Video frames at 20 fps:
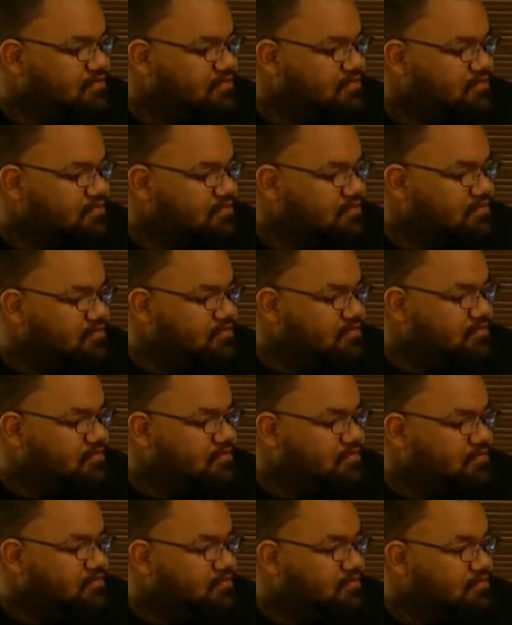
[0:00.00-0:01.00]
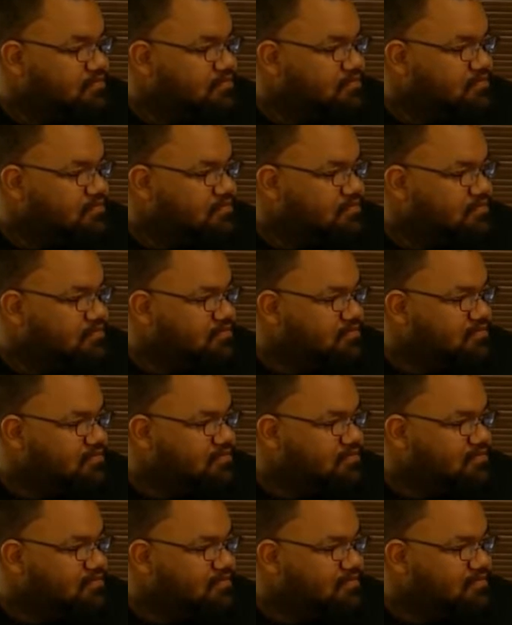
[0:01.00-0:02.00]

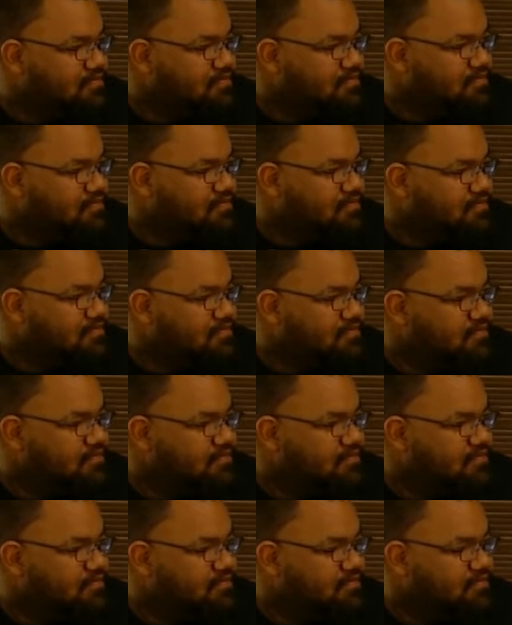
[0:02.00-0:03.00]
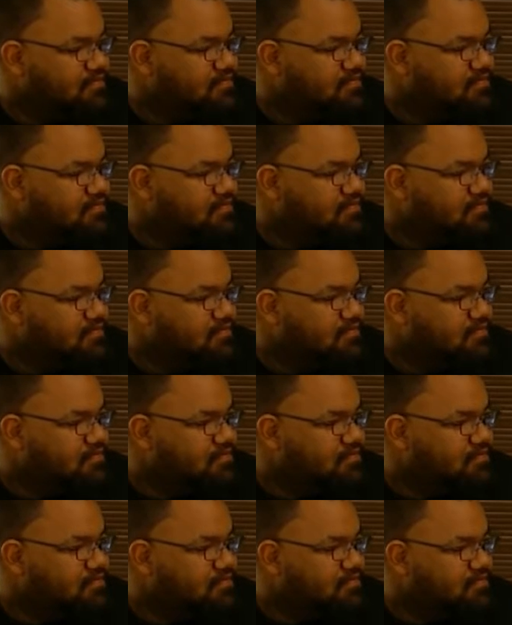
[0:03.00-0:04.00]

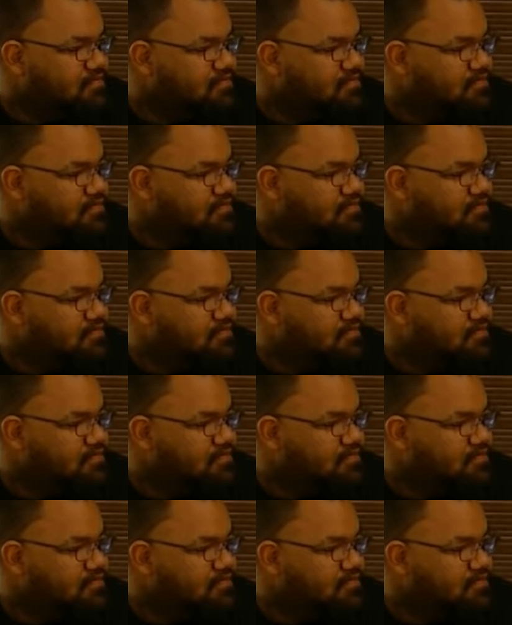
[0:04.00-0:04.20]
[no speech]